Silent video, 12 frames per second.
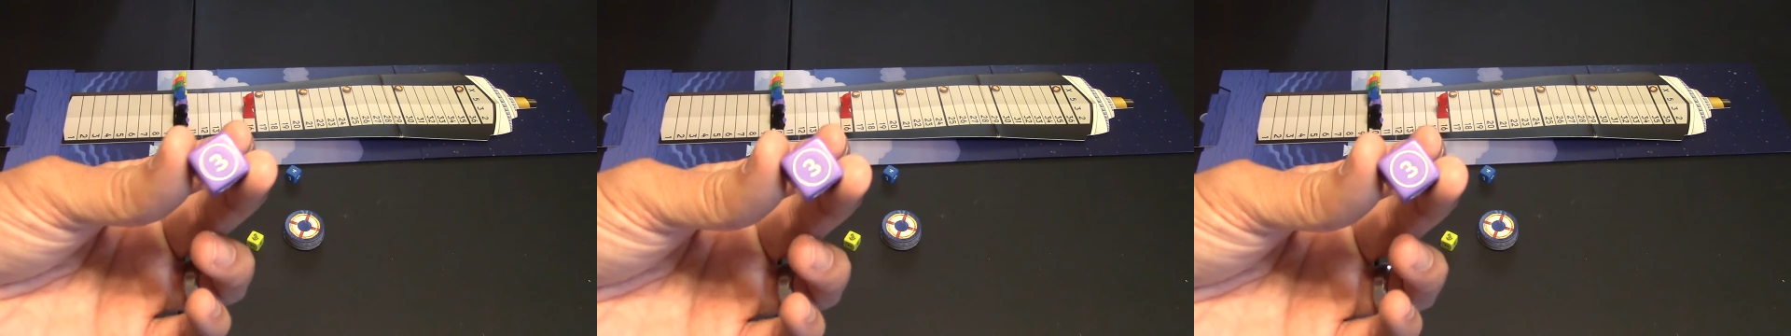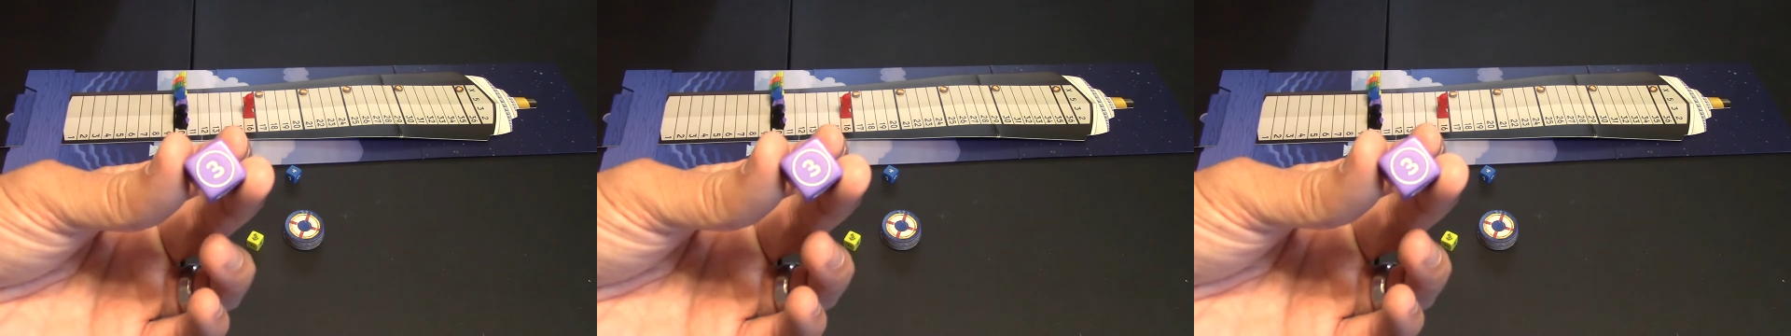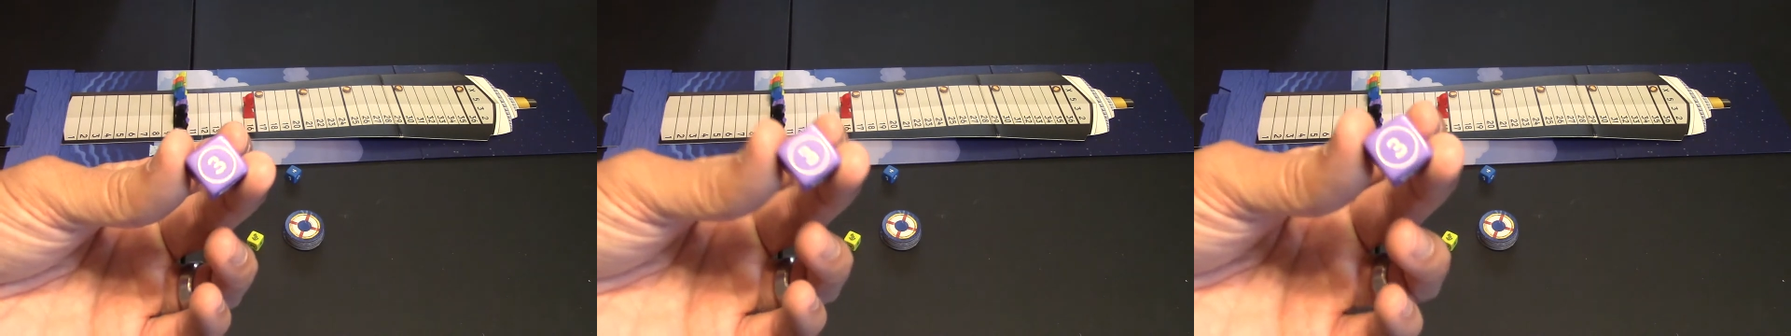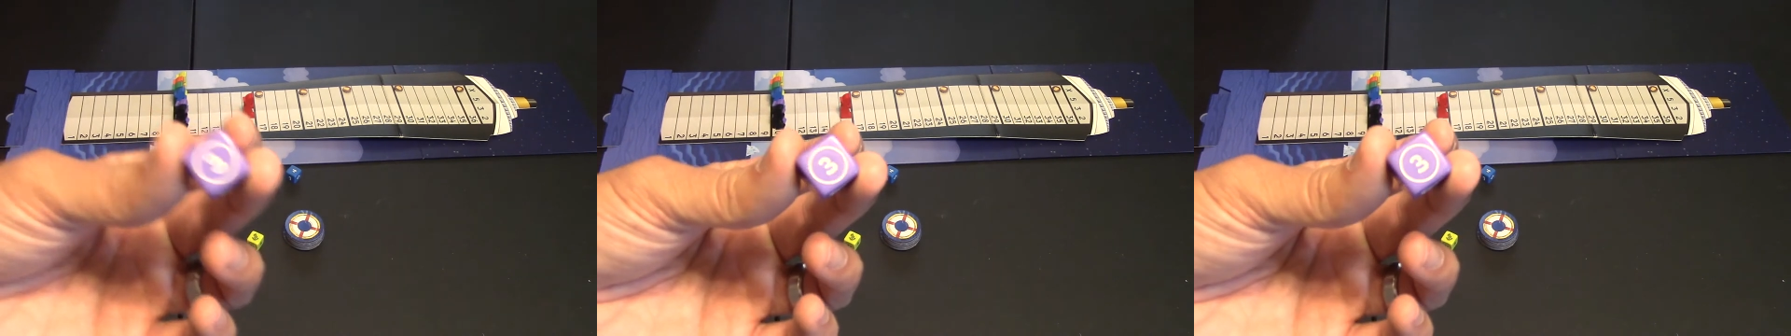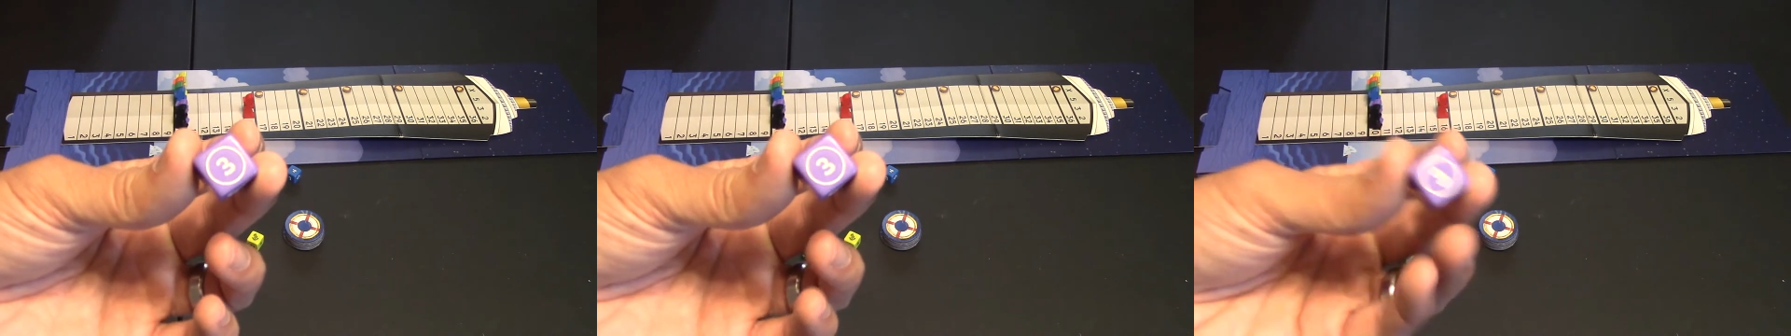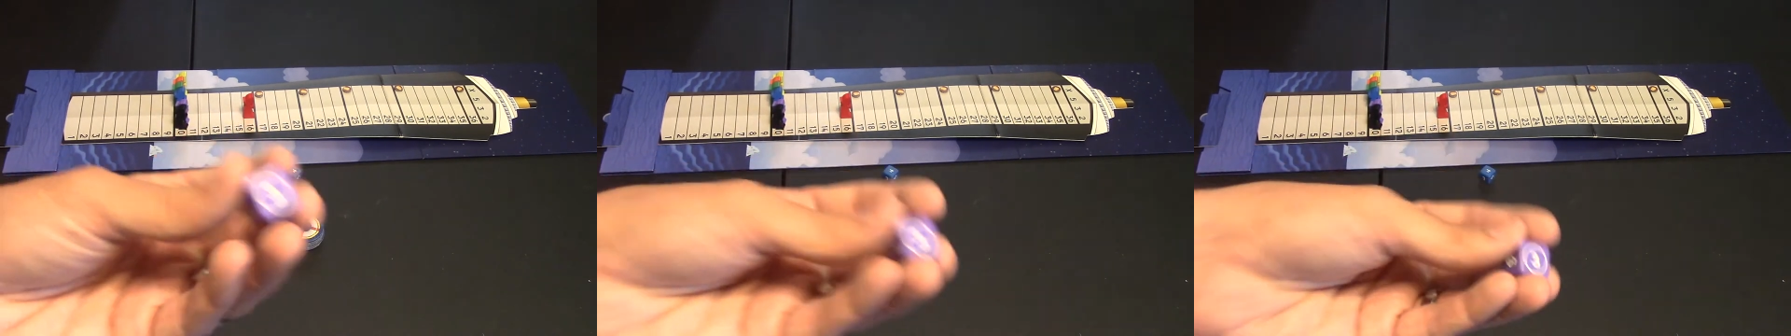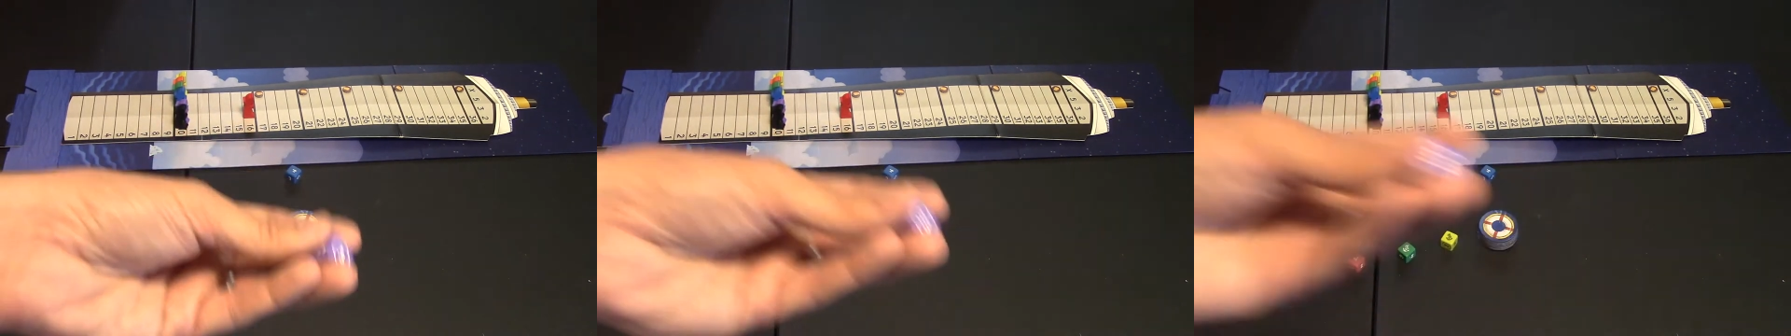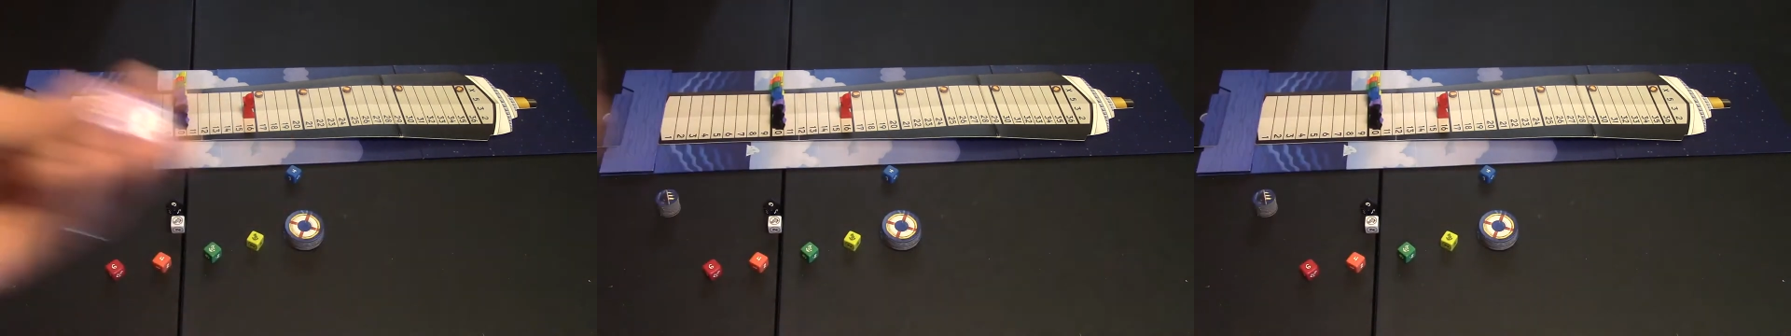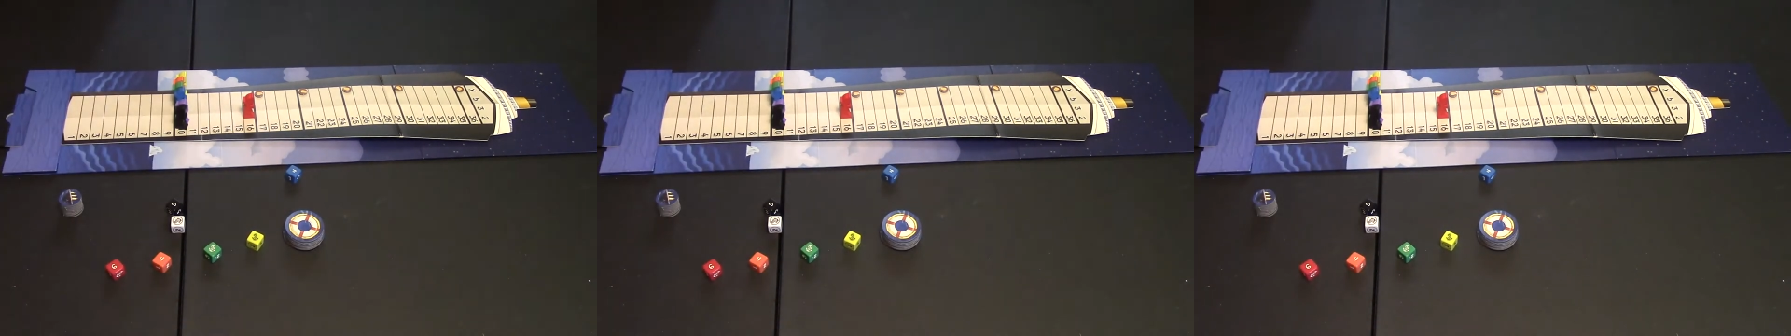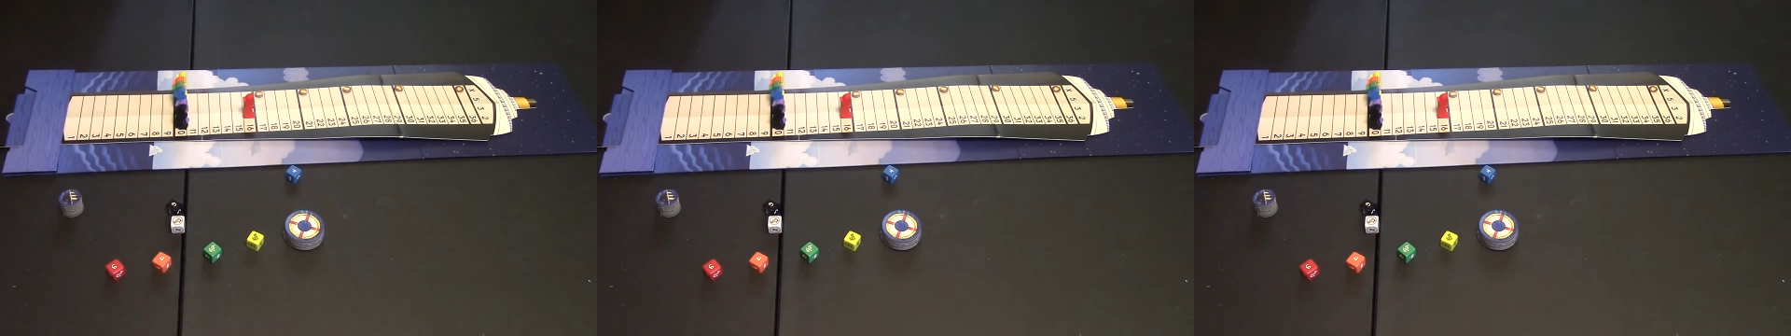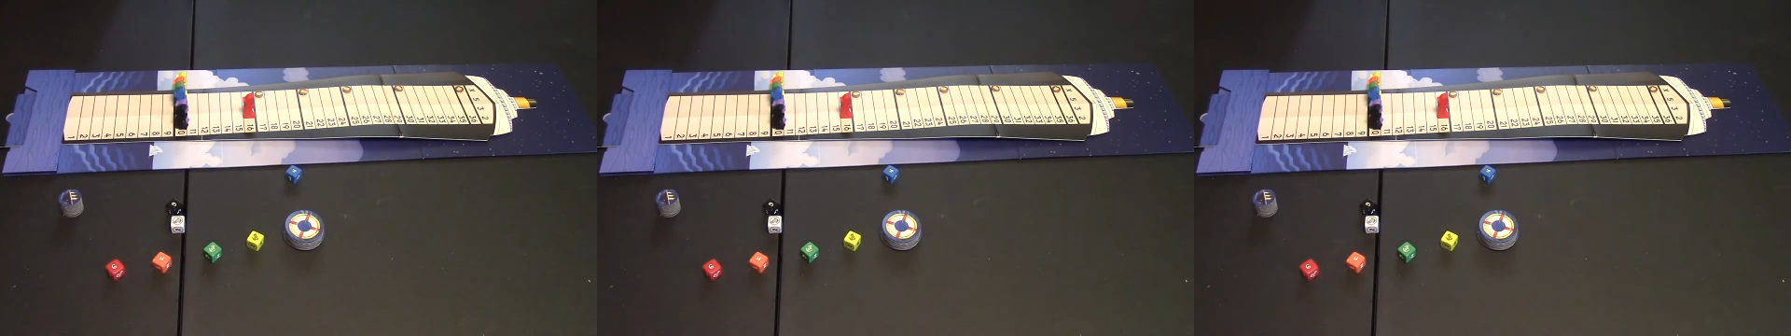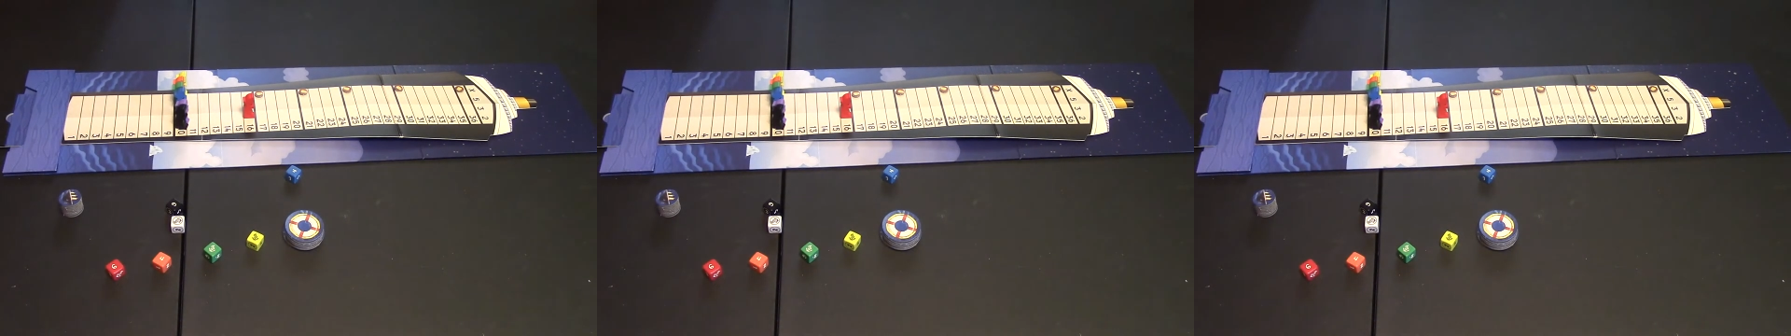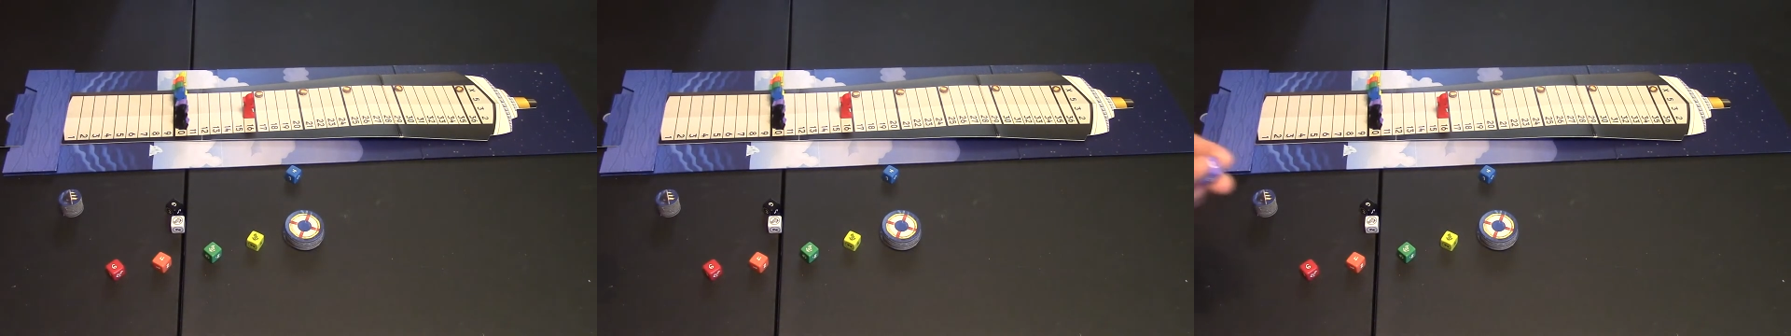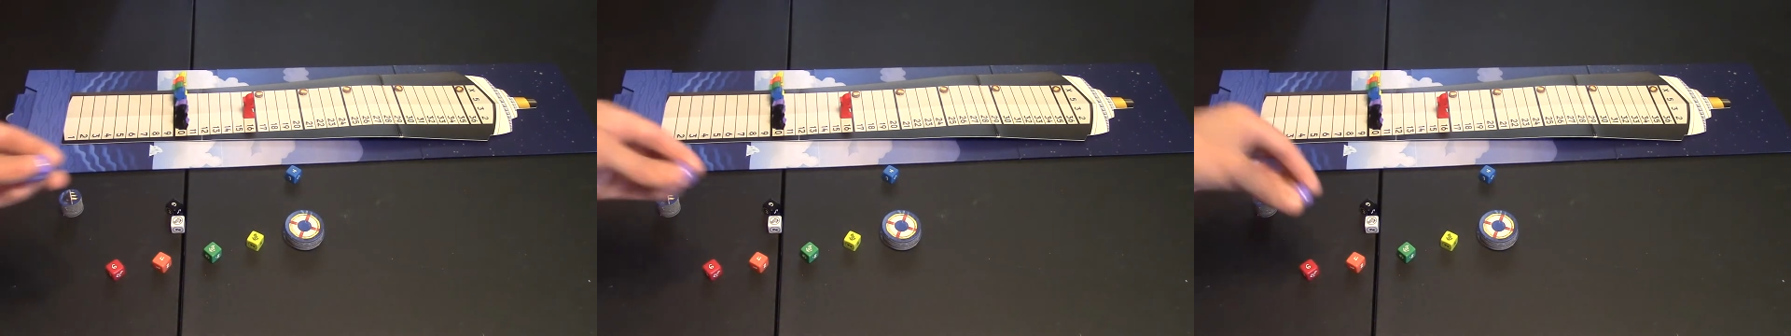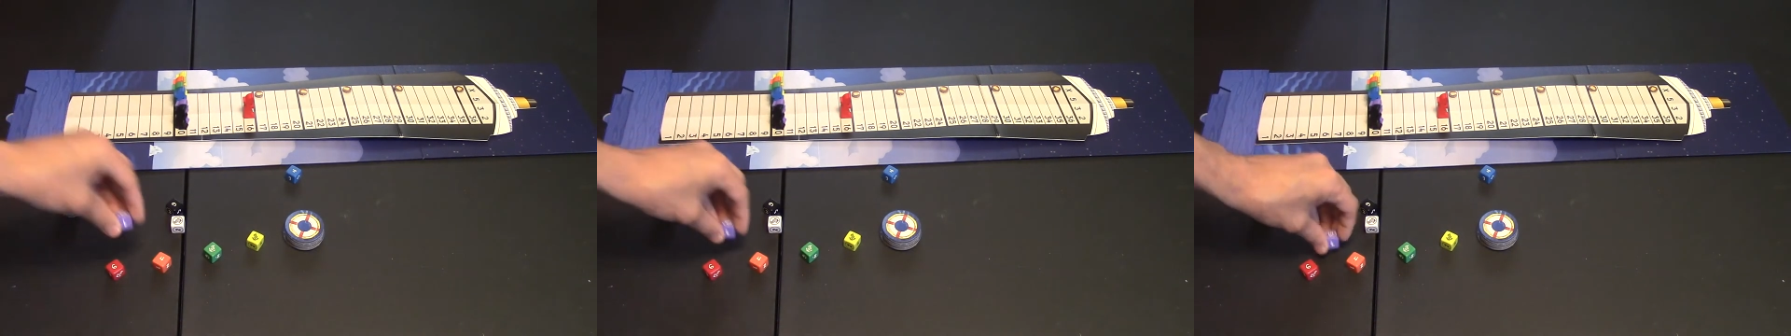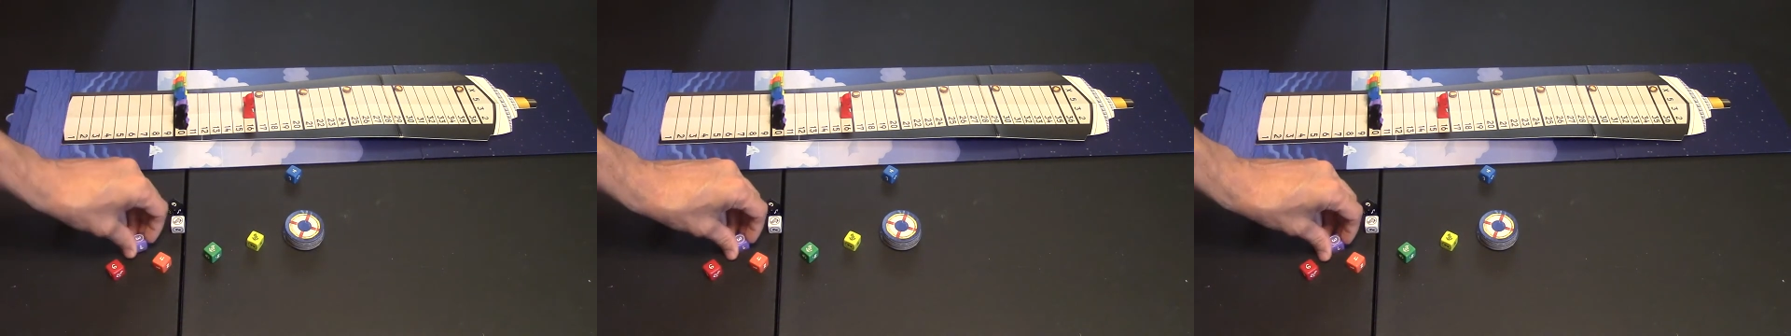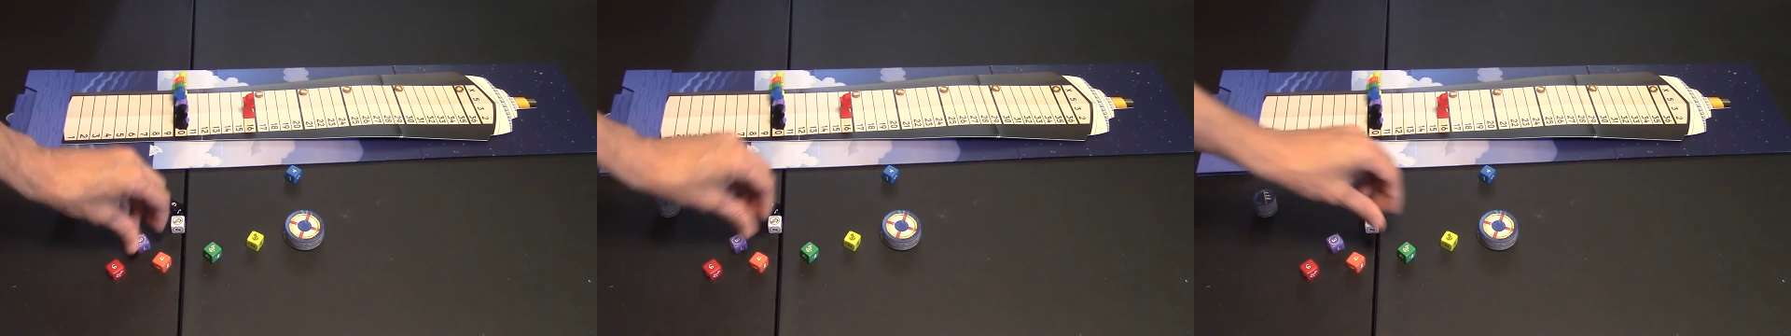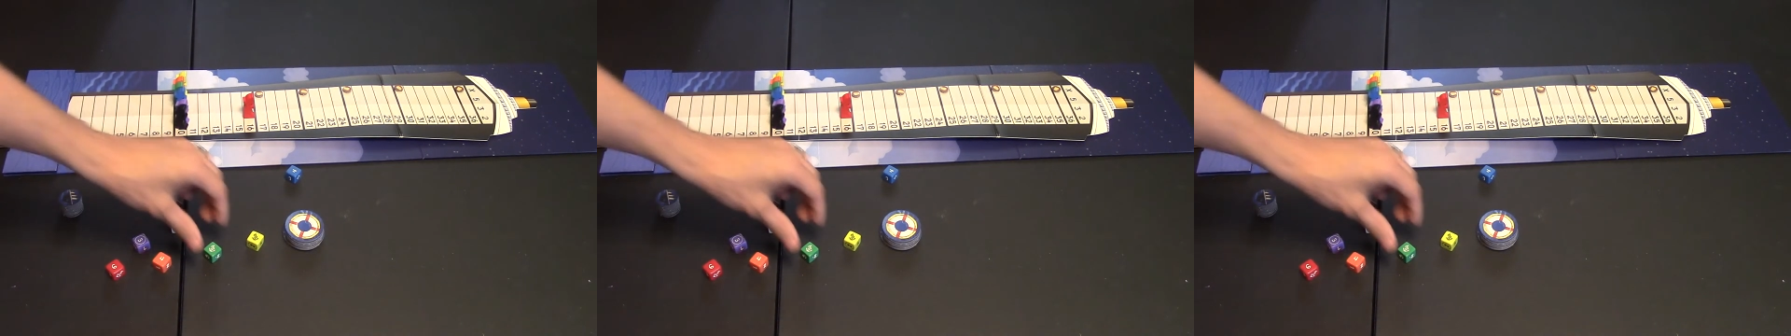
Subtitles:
Nobody's mouth can be seen.